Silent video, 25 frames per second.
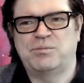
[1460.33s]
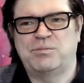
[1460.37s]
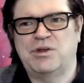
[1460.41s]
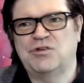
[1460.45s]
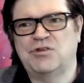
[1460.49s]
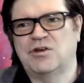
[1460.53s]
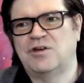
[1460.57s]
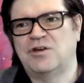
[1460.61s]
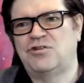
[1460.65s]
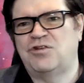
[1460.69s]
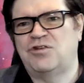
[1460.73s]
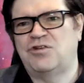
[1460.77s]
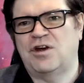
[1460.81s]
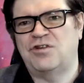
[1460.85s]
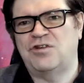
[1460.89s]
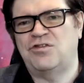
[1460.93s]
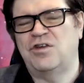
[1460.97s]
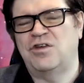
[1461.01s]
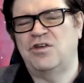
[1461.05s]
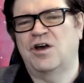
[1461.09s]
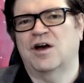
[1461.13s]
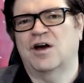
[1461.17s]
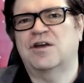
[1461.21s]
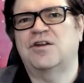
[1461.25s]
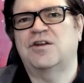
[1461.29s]
basically change
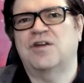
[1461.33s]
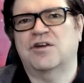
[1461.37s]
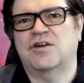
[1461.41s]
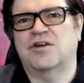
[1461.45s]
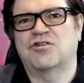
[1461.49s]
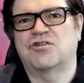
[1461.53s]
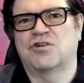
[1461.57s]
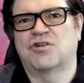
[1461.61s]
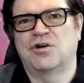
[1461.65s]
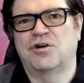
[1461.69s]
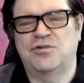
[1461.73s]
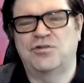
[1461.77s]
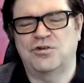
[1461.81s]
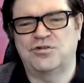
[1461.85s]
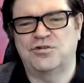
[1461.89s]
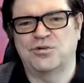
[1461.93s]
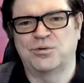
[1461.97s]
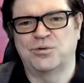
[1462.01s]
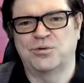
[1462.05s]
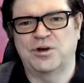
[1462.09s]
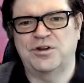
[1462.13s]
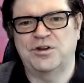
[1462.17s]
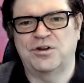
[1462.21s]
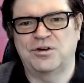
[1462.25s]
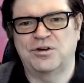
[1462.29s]
the architecture in such a
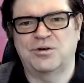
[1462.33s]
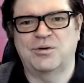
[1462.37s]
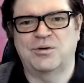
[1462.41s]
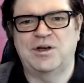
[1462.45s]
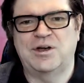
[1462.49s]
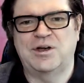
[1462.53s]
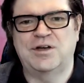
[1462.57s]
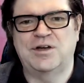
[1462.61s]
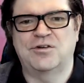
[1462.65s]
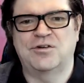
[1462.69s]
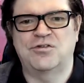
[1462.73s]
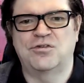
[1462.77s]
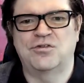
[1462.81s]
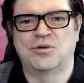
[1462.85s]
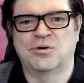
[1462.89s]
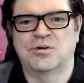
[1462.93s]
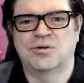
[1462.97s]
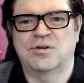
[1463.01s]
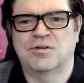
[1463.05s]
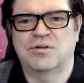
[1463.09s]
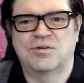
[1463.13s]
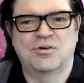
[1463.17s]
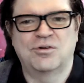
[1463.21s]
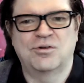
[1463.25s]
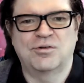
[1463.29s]
way that the gradients
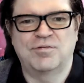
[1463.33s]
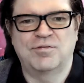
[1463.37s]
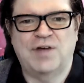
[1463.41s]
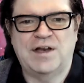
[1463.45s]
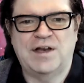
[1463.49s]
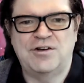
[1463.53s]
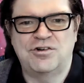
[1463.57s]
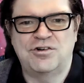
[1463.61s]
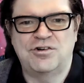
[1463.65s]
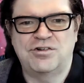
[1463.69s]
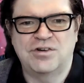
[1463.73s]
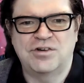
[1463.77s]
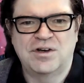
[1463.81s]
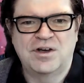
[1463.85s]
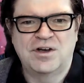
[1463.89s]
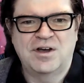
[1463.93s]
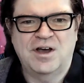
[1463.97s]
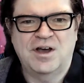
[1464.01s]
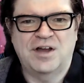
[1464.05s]
don't vanish.